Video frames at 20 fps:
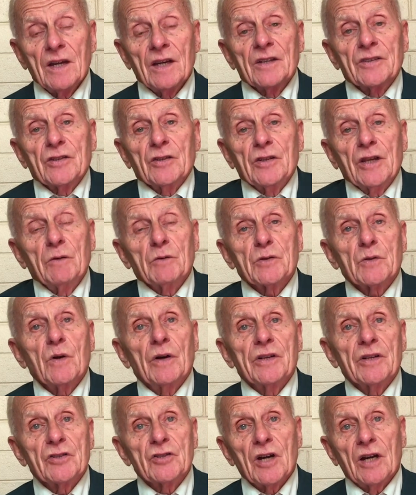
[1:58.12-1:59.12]
So that was
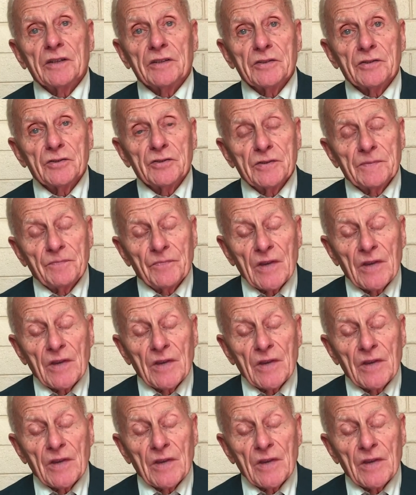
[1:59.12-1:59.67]
quite a challenge.